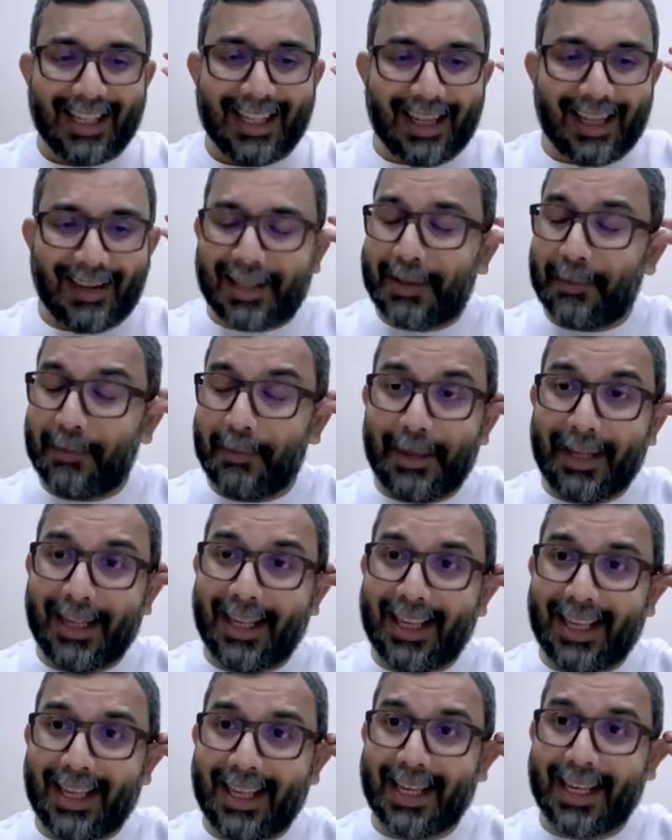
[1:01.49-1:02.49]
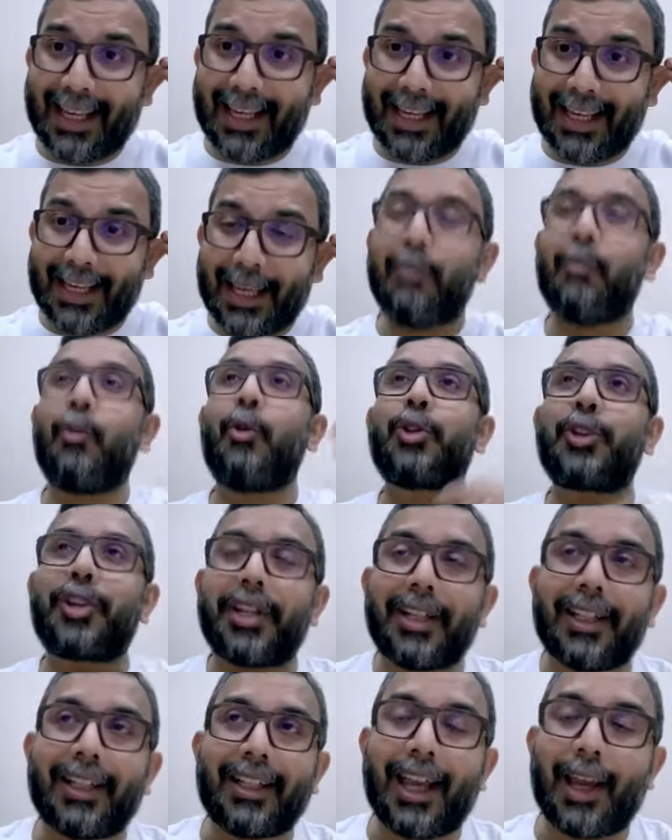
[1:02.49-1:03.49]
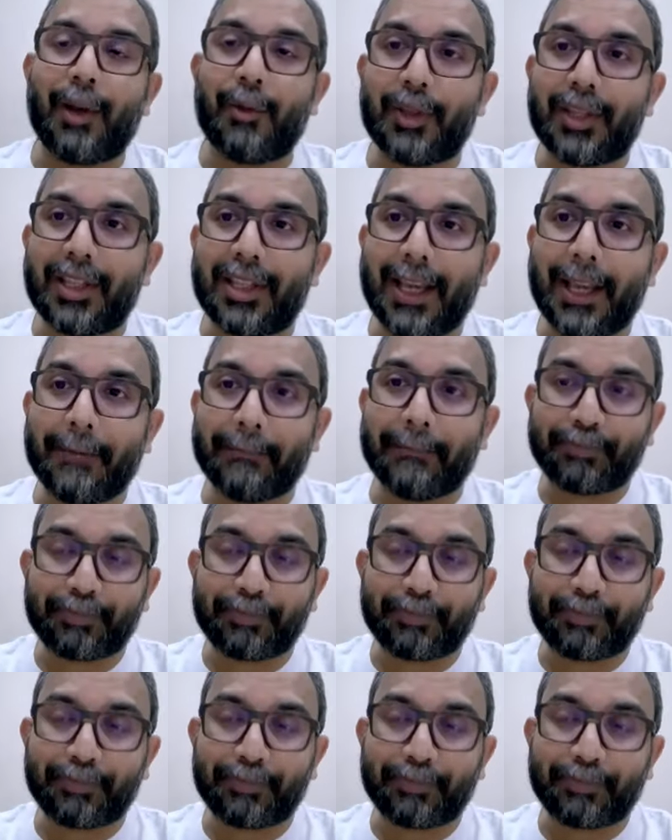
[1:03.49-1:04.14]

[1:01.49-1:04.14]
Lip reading: It's simply emotional, I would say.